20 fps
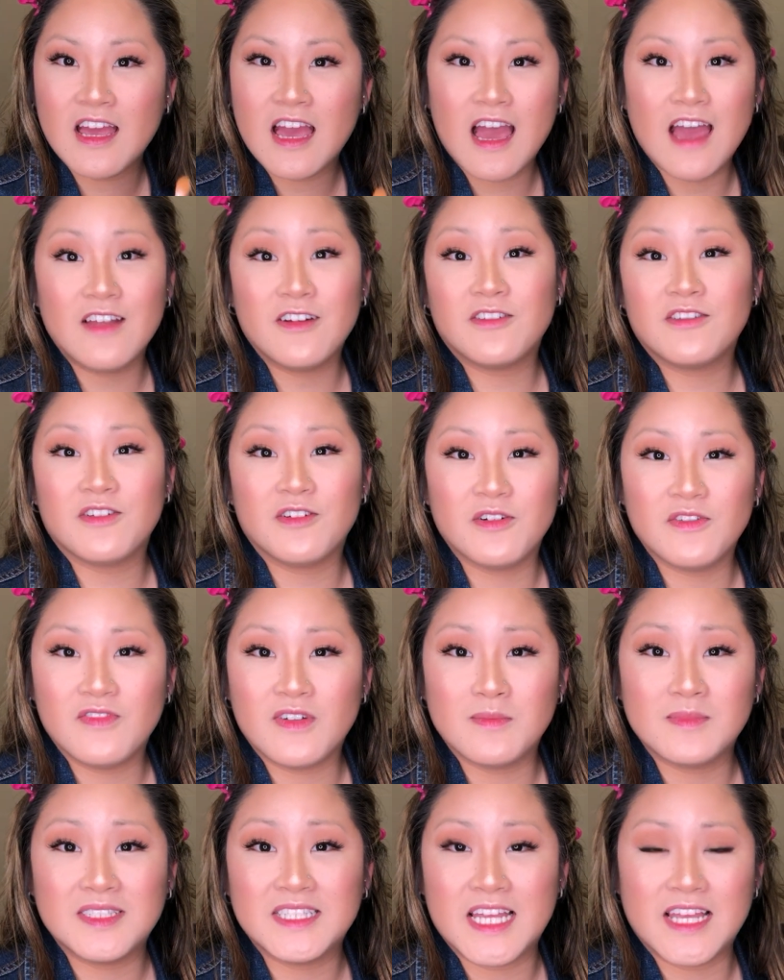I don't know if
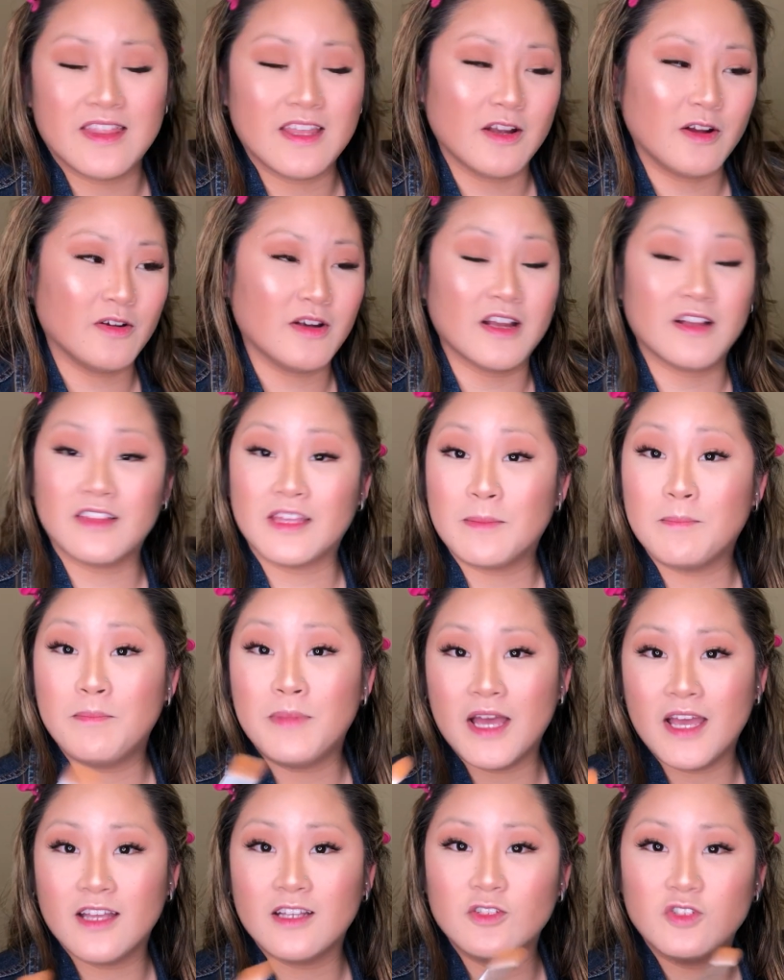I'm saying that correctly,
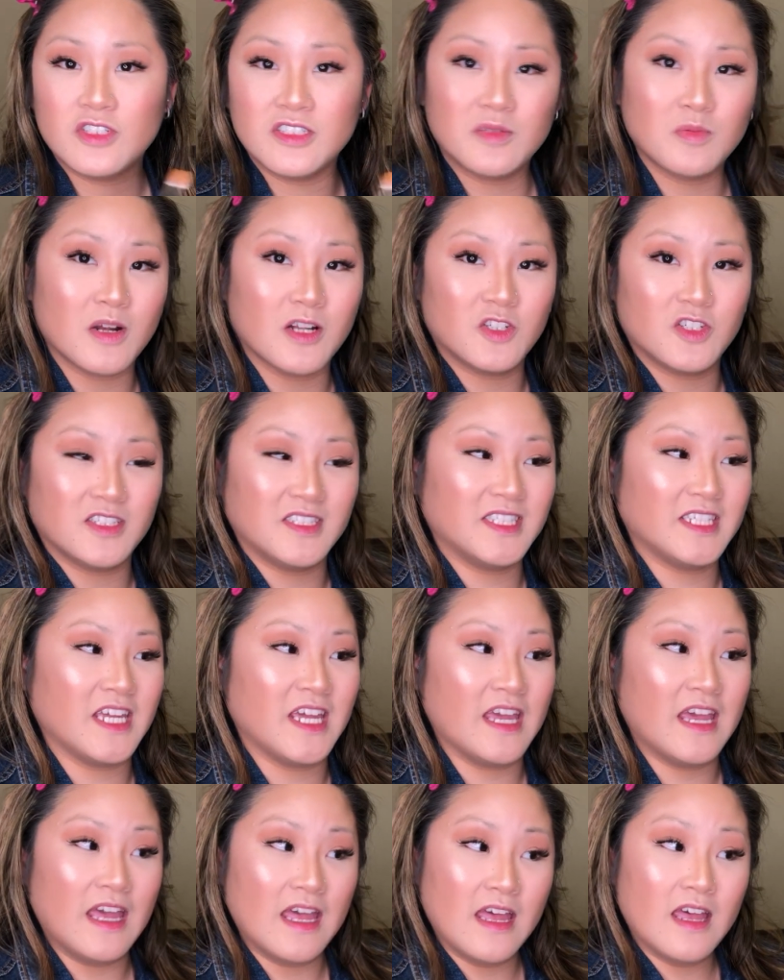but just watch and
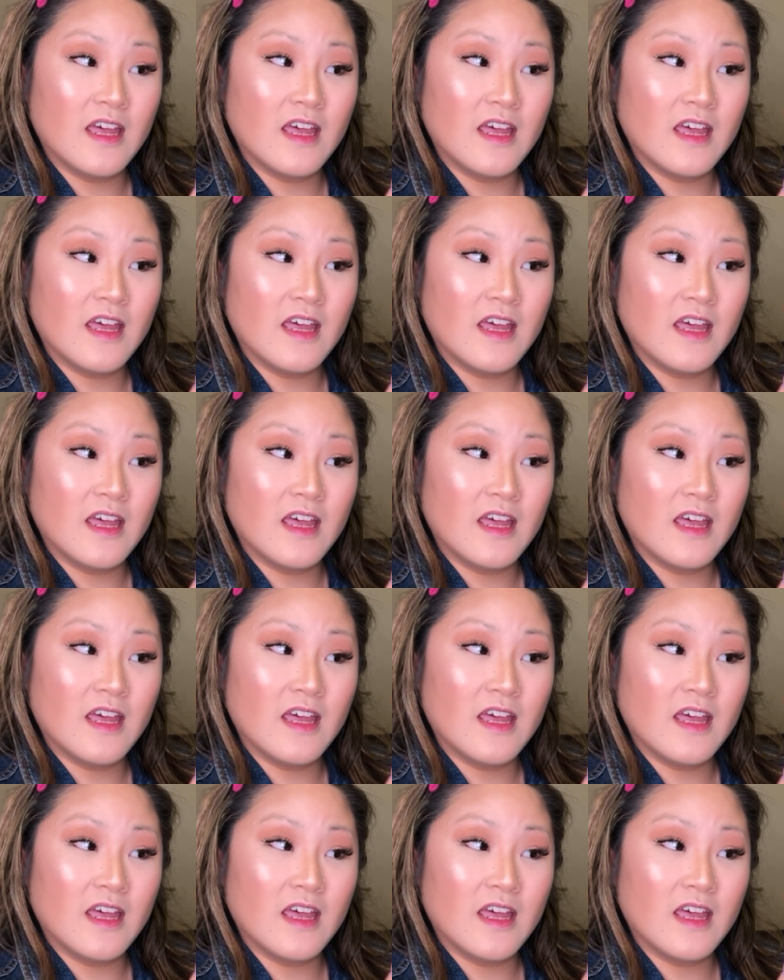see.